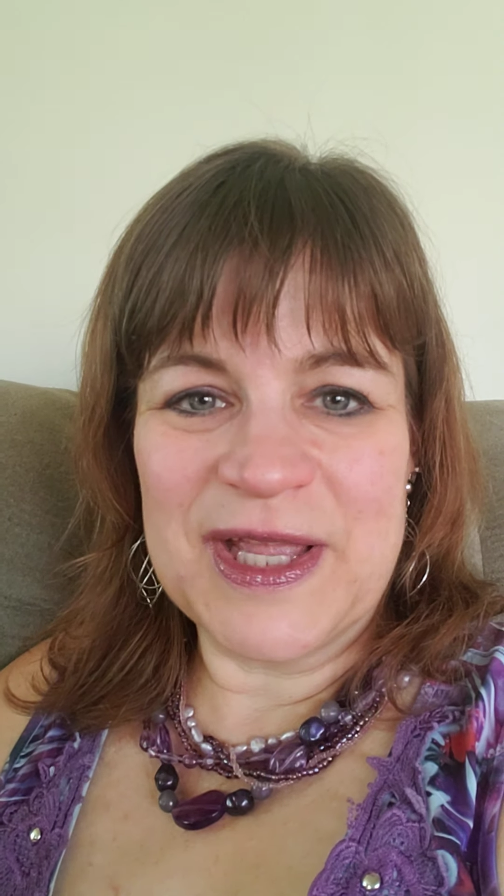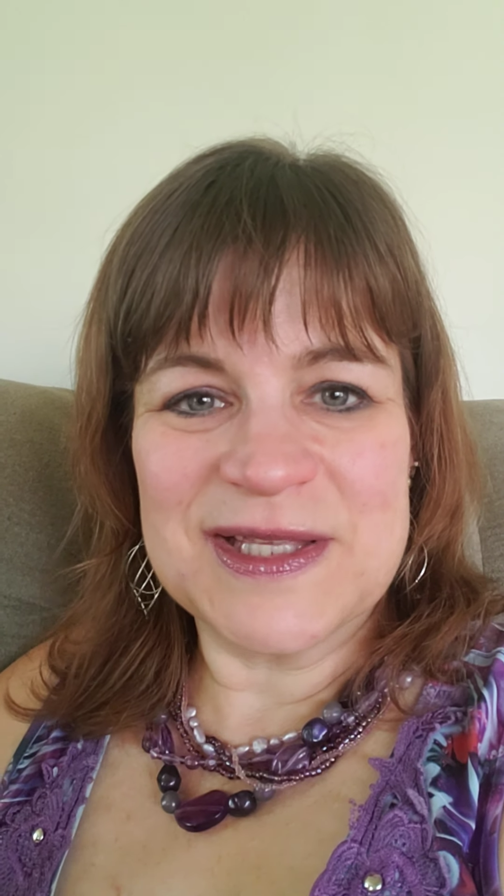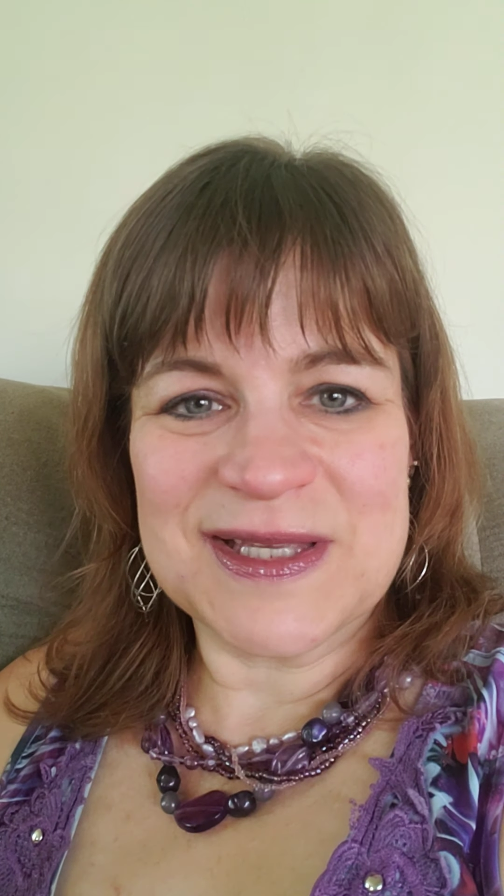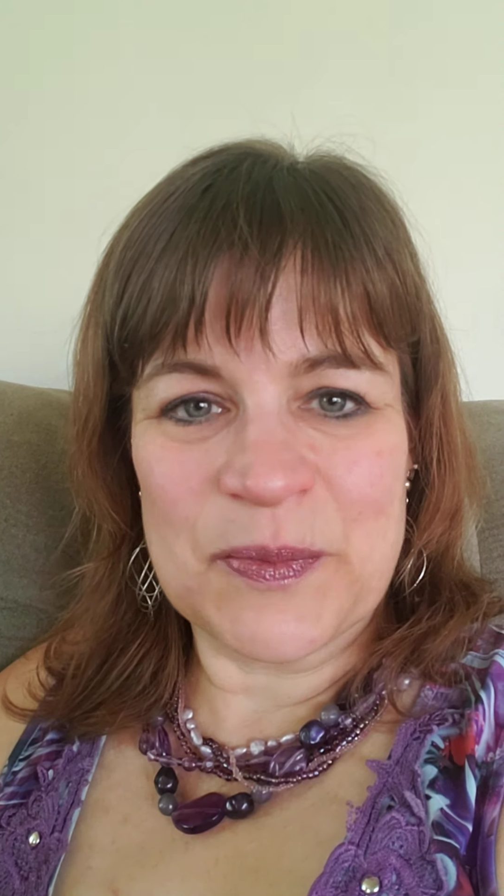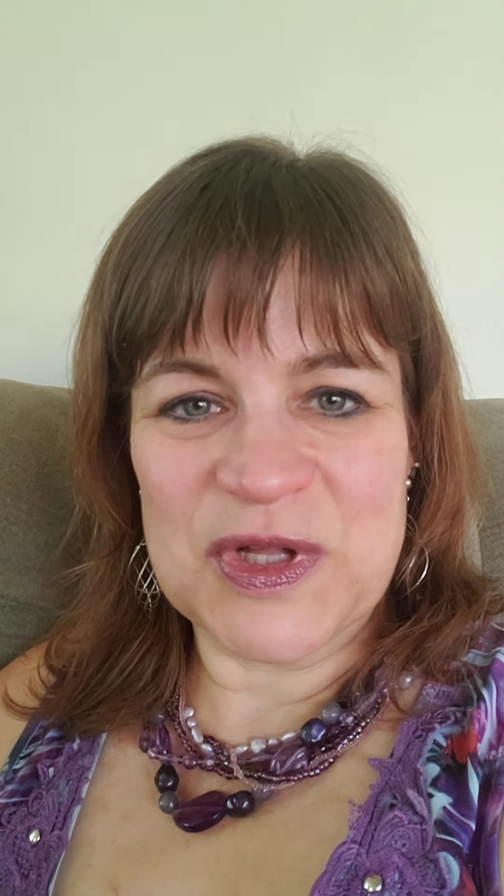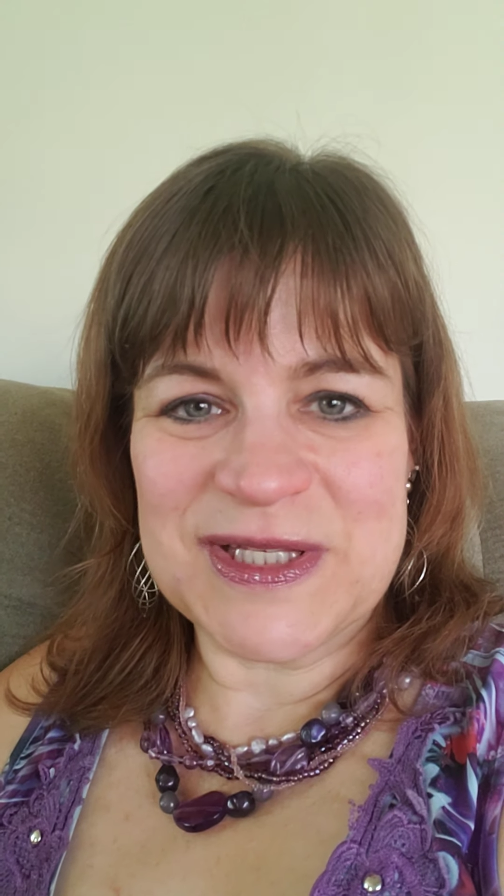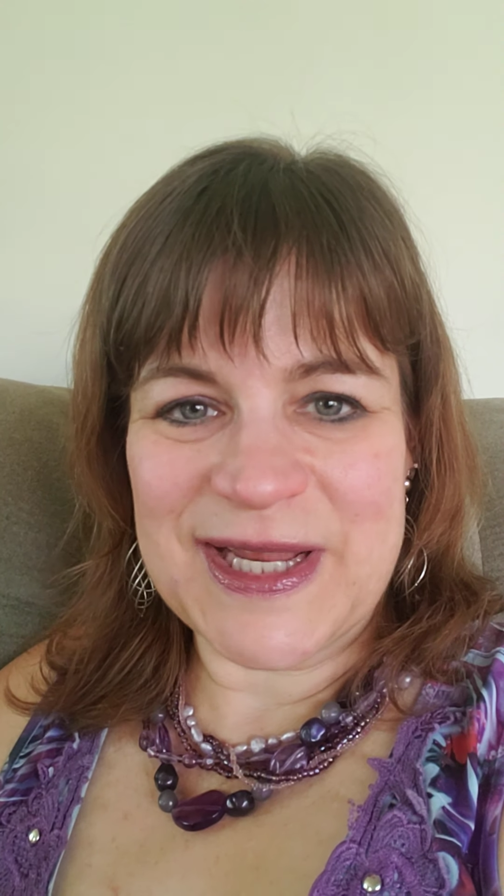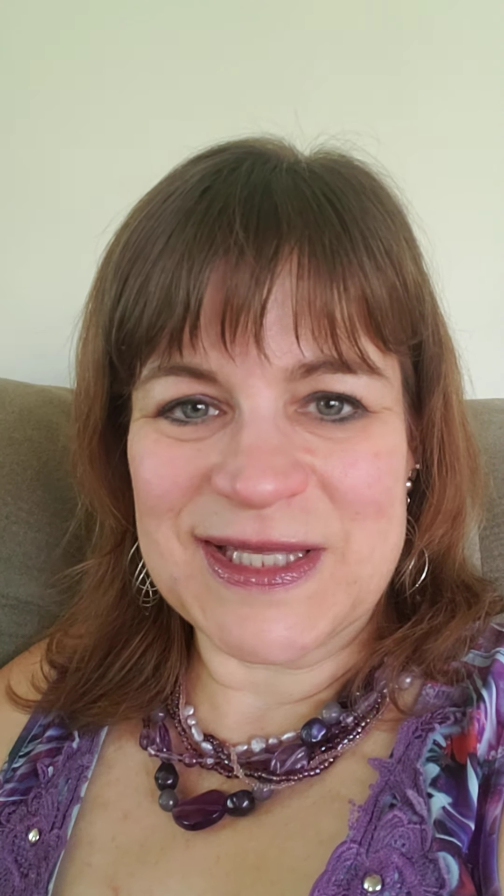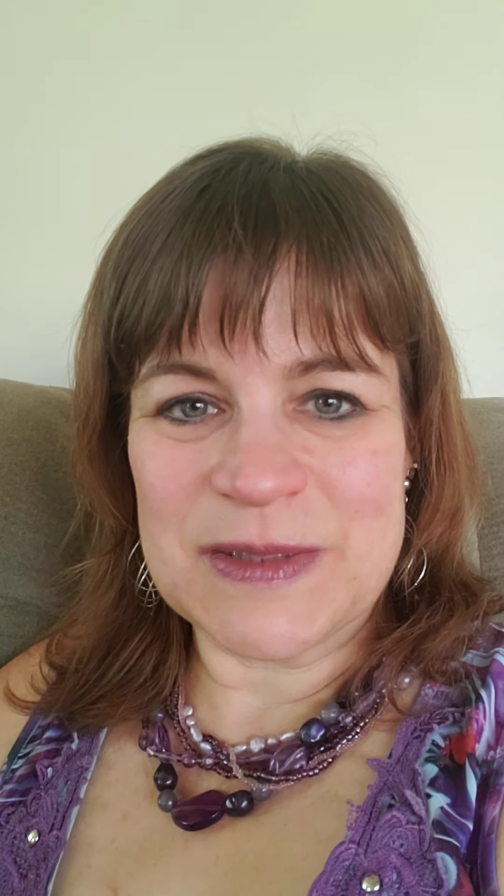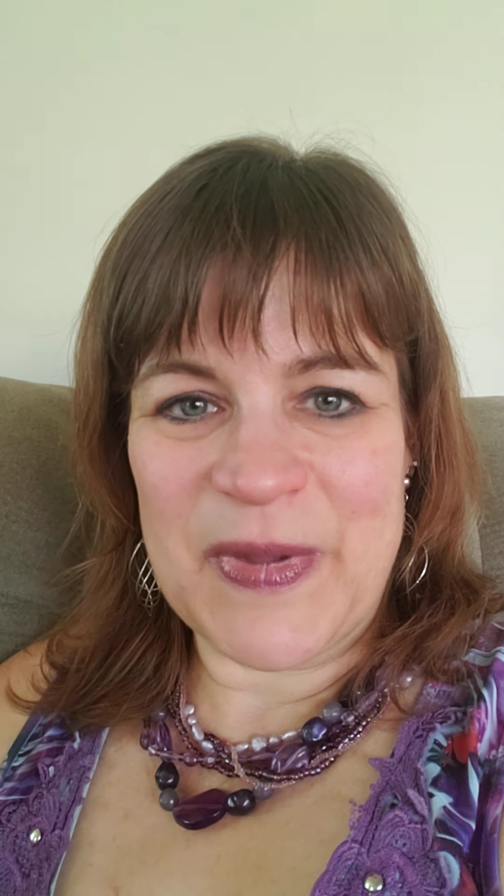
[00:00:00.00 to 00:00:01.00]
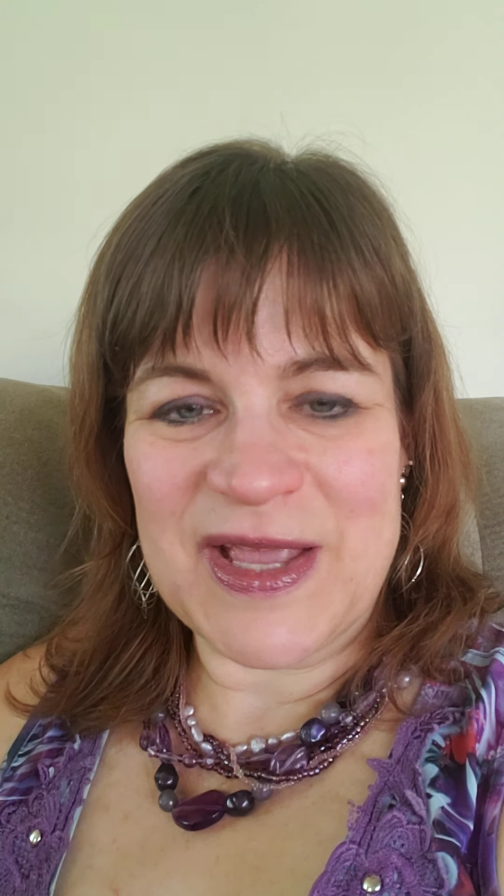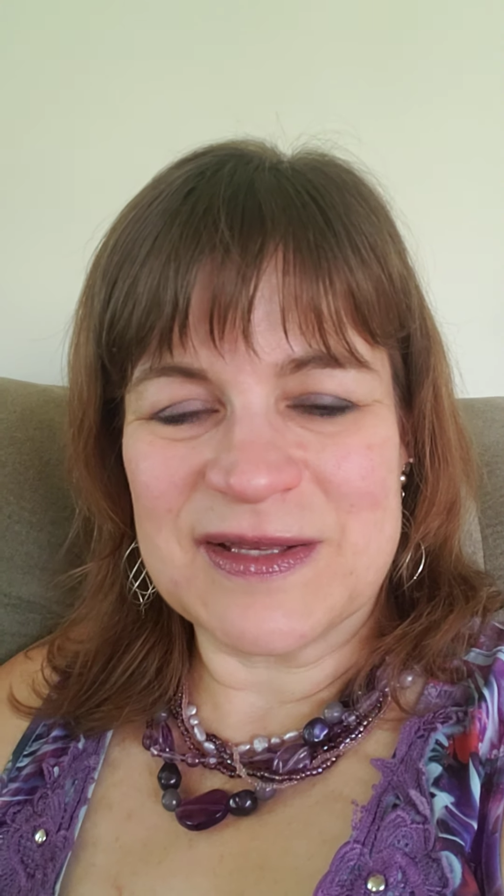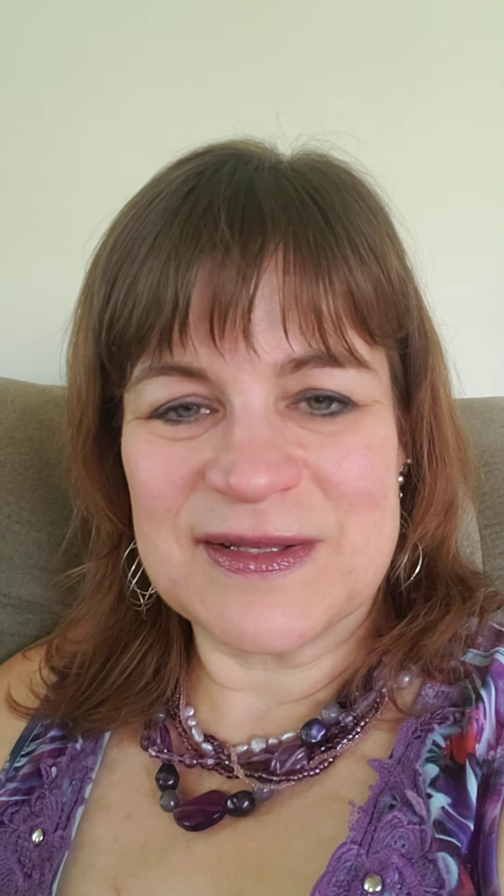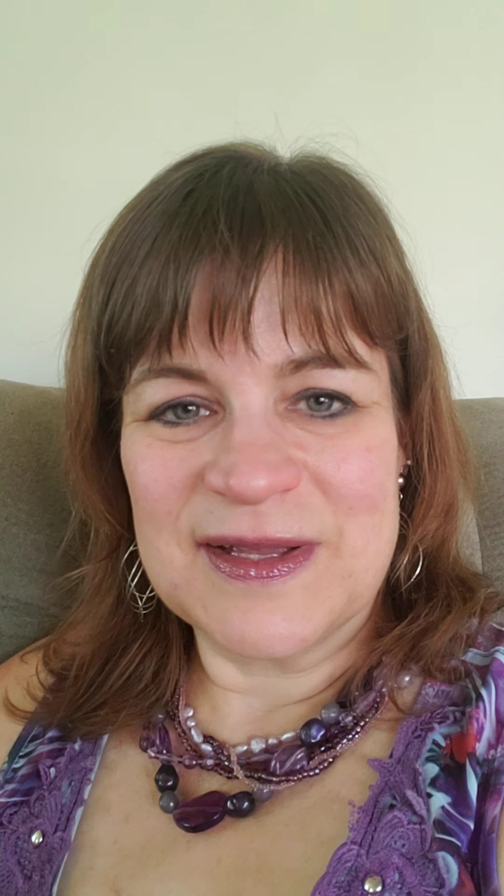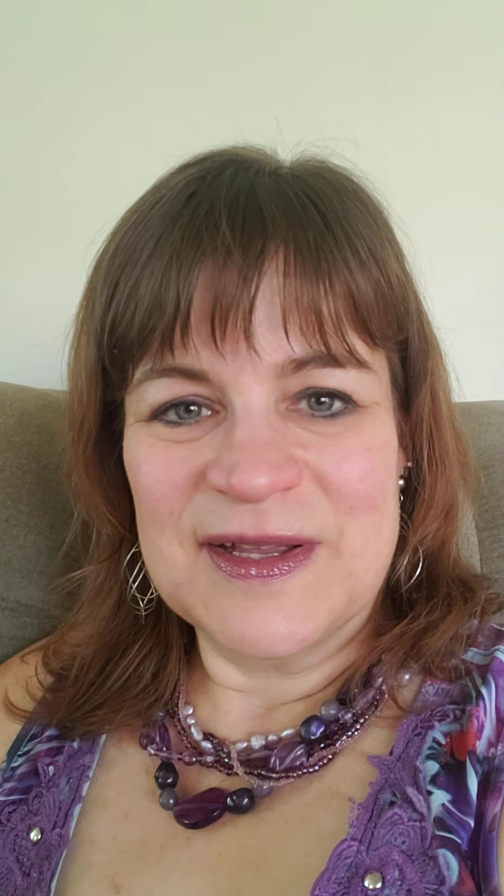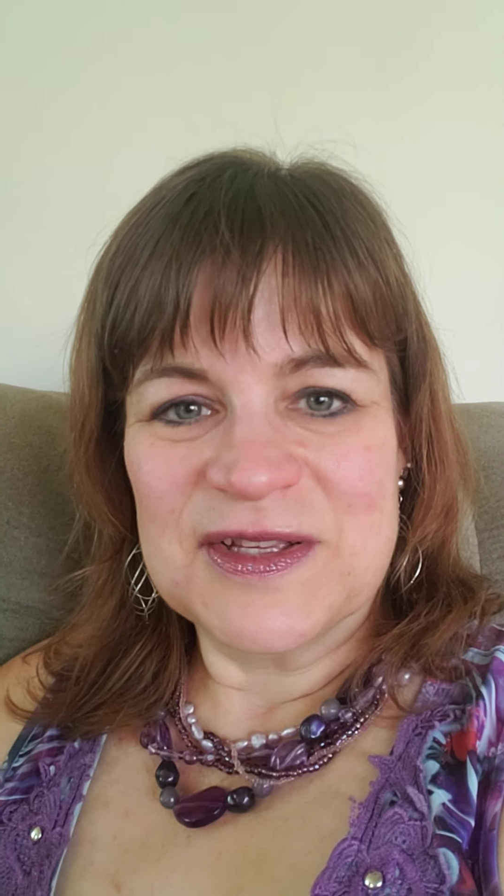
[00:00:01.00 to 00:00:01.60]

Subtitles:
in someone's dance space.